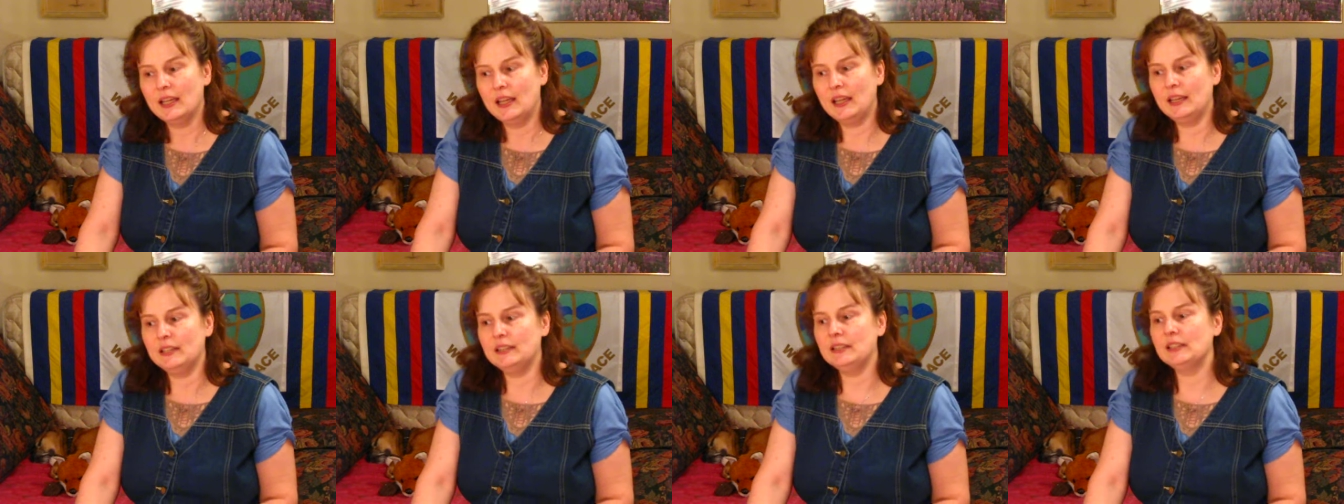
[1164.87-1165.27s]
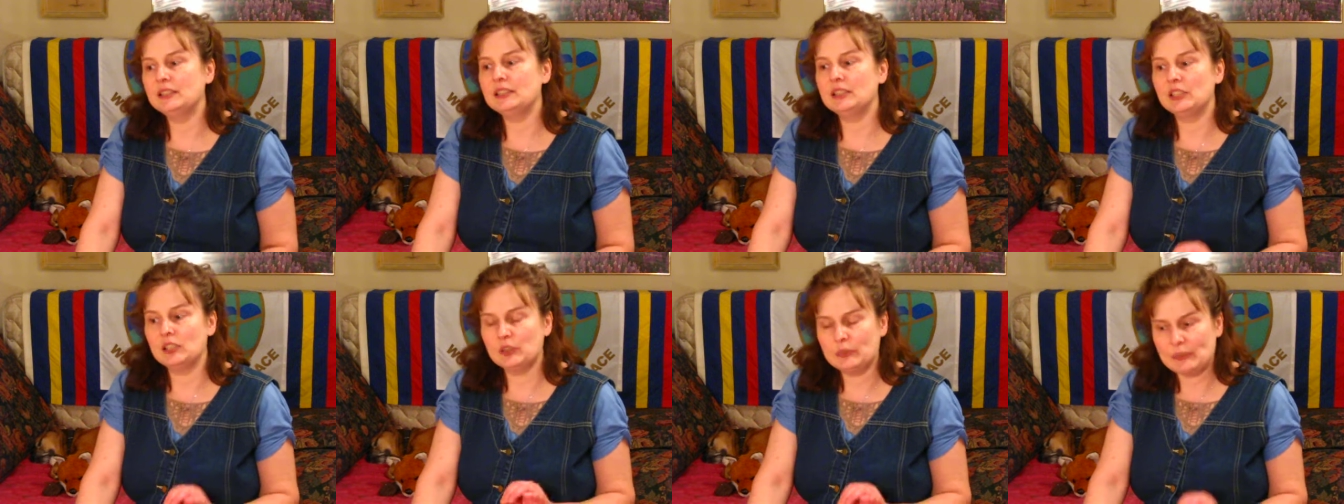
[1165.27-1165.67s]
and there's
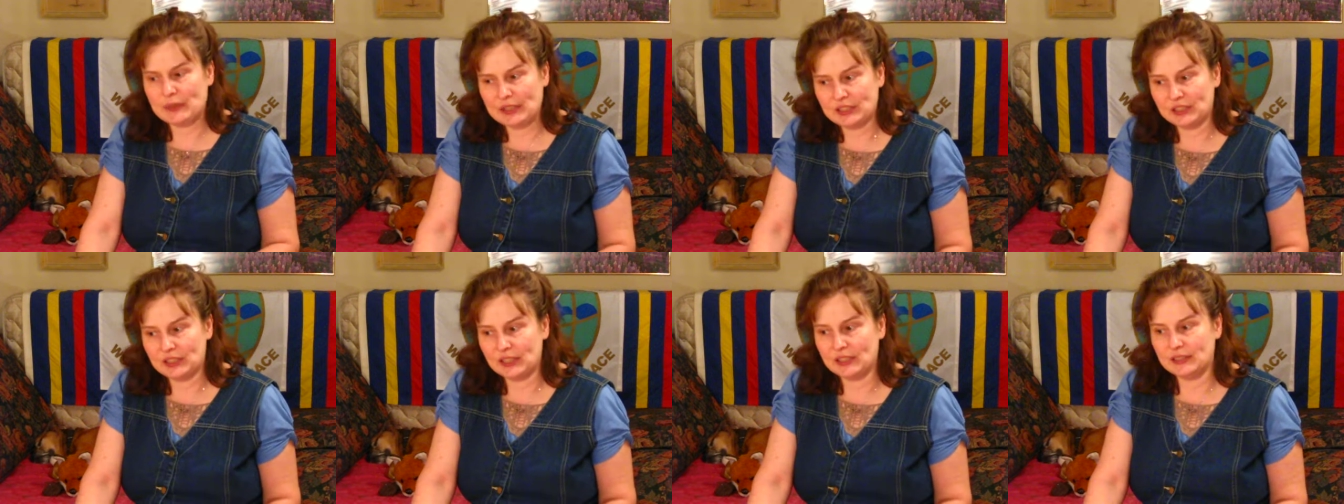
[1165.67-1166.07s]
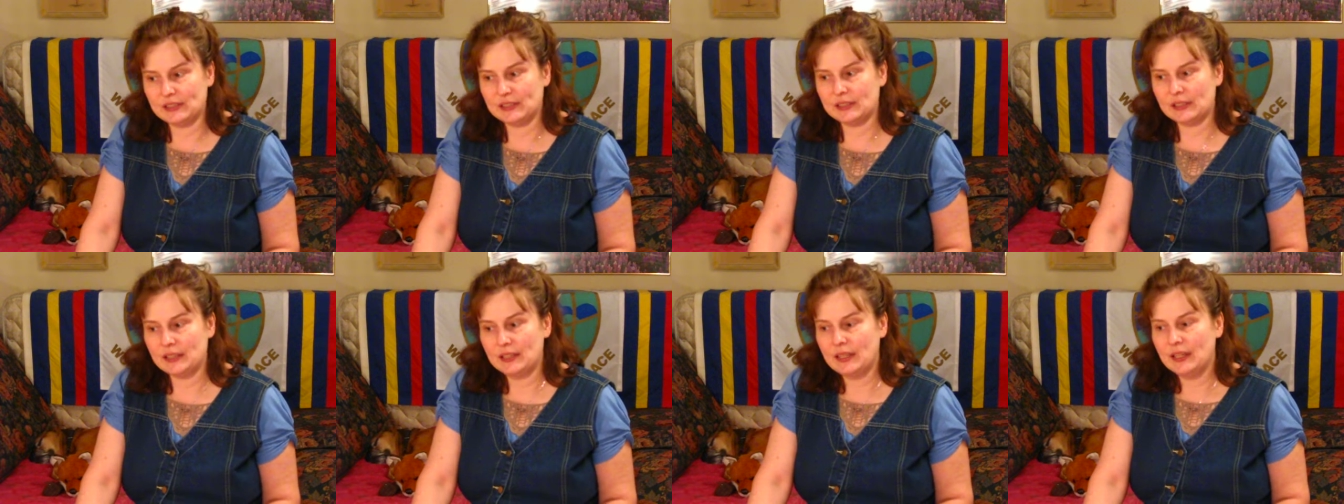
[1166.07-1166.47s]

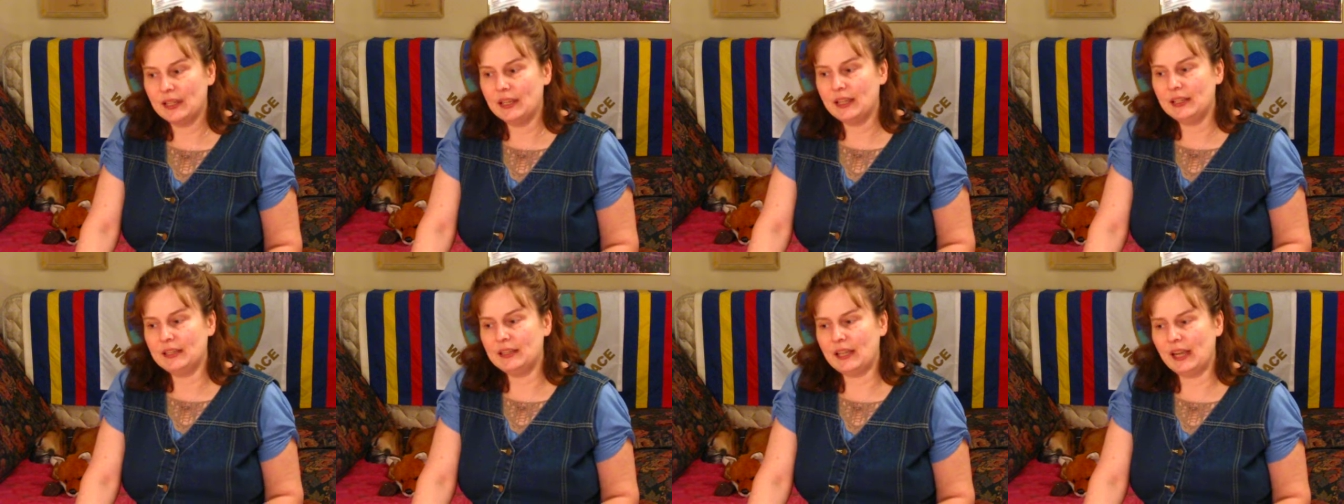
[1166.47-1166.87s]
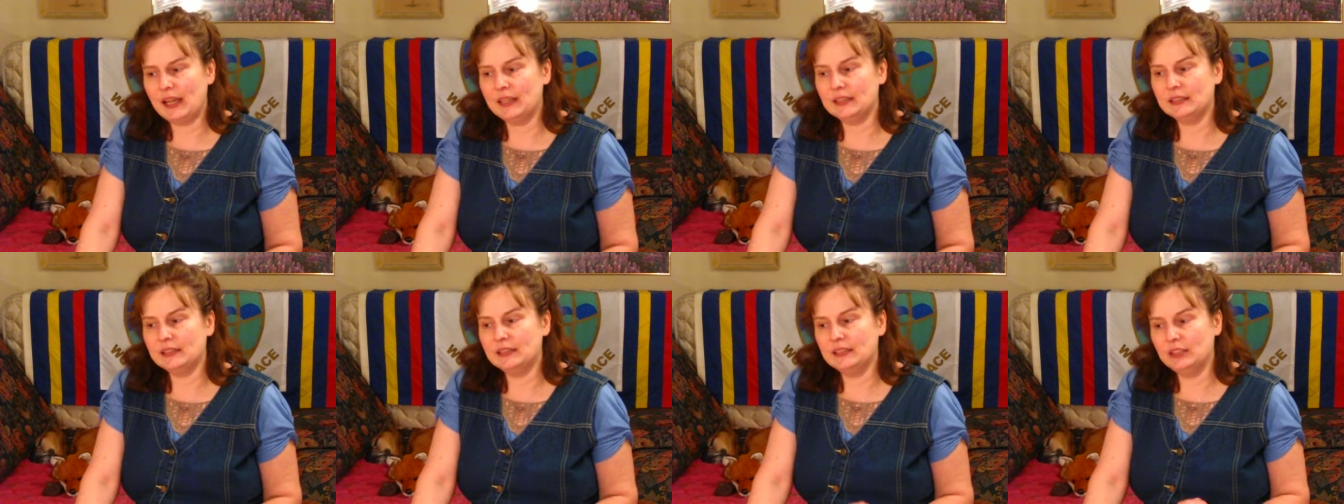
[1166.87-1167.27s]
suspicions
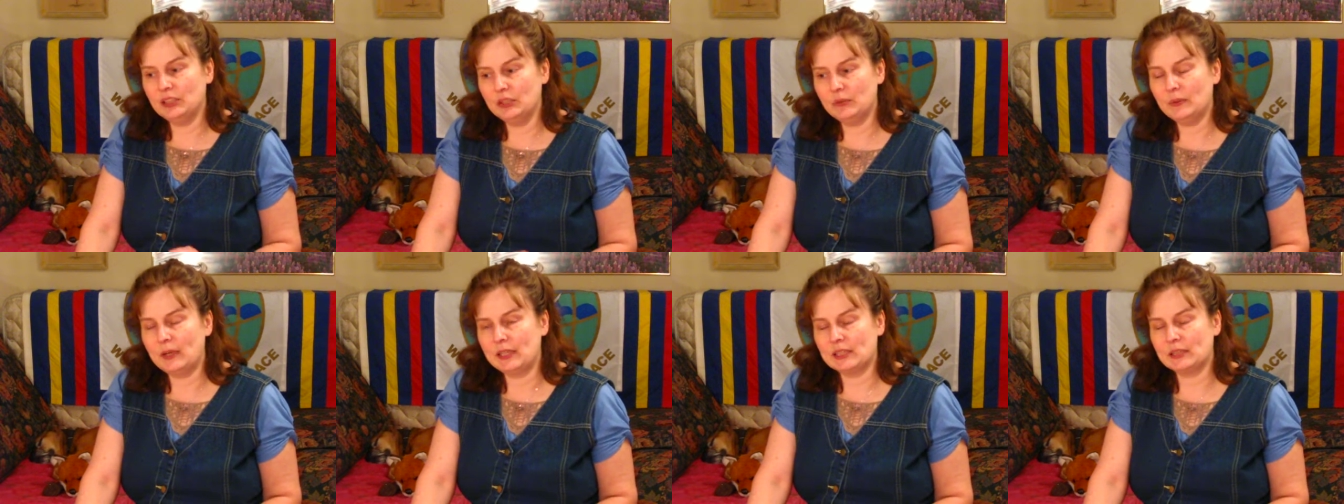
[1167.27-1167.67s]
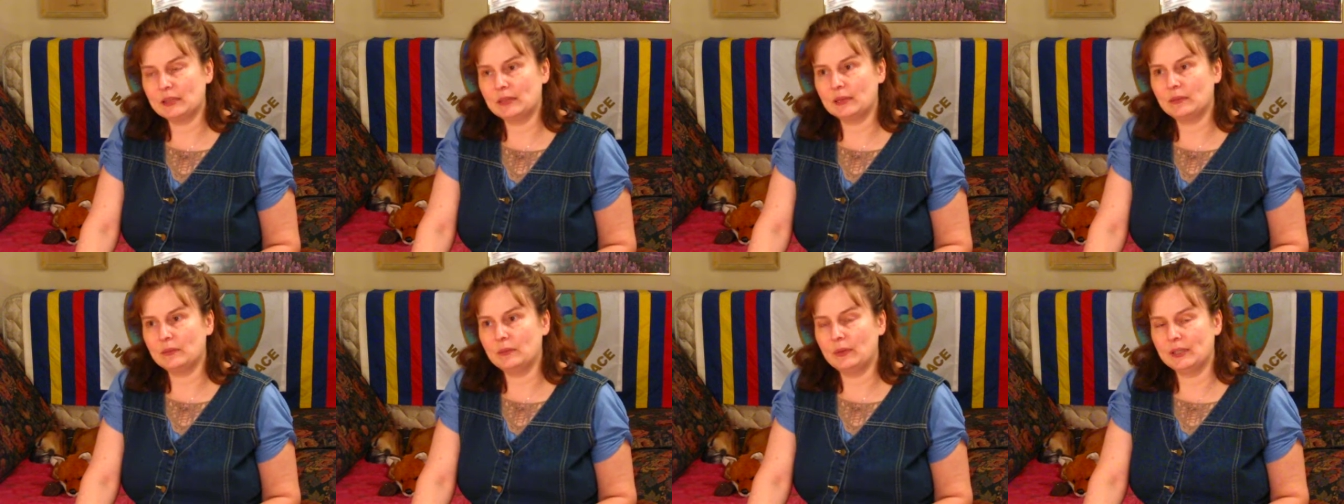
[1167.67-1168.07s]
that the U.S.
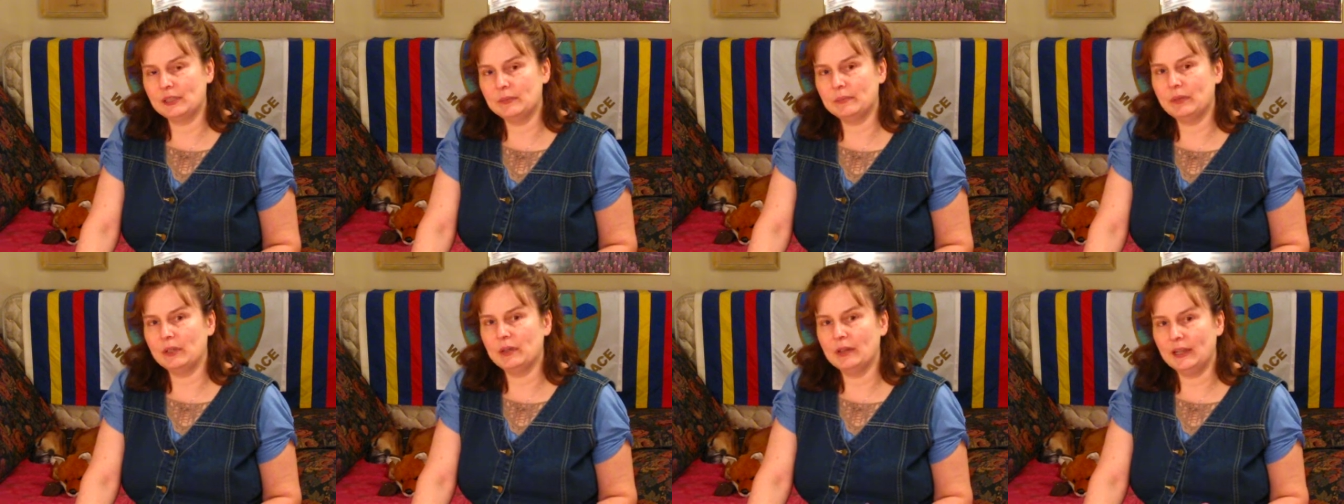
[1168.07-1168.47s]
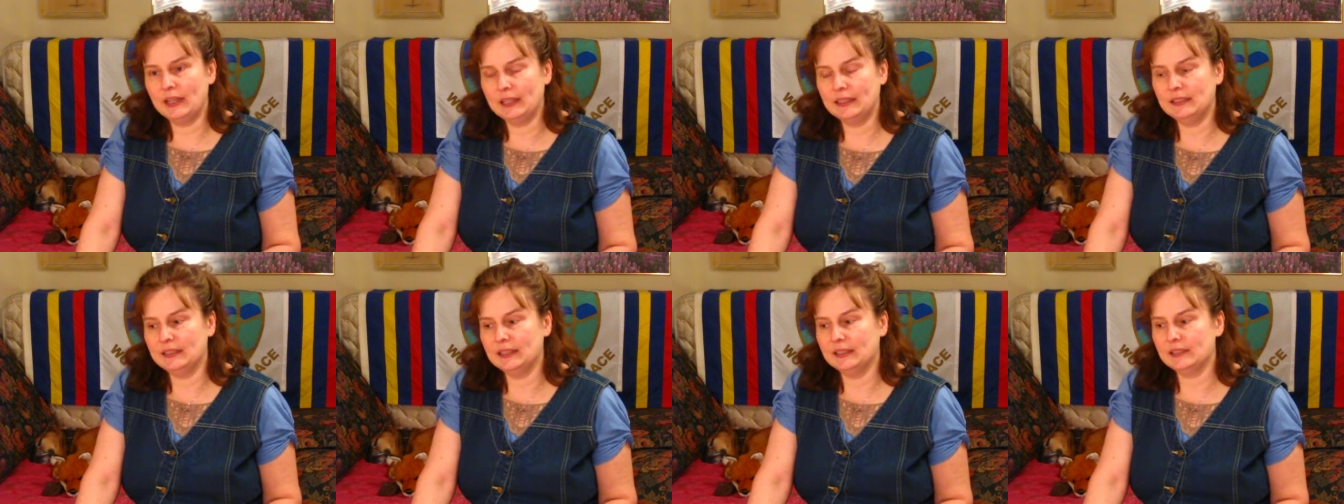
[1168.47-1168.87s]
was
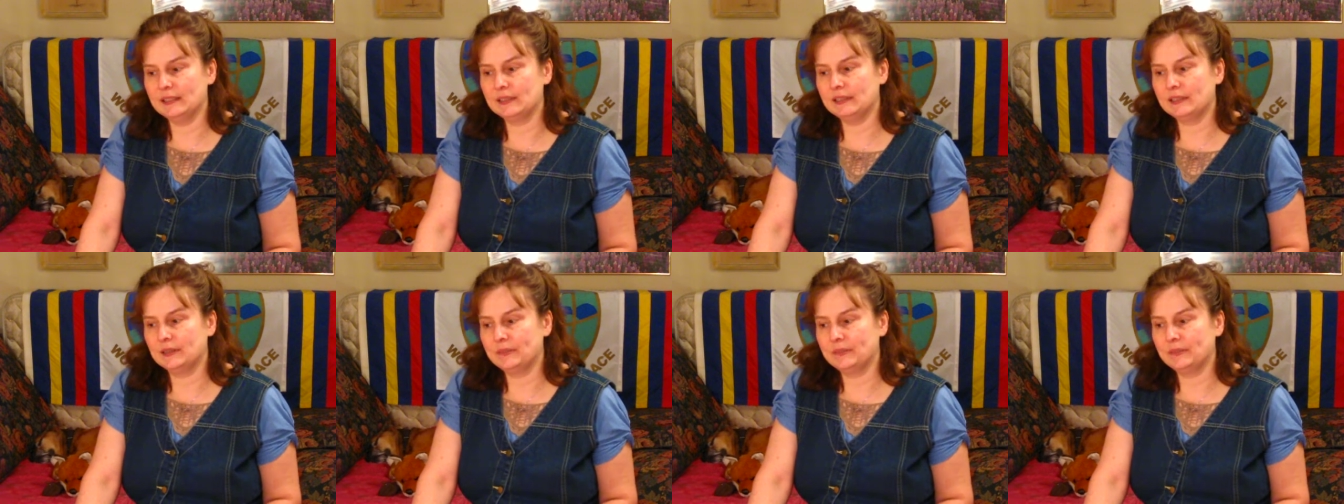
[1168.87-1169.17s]
behind this.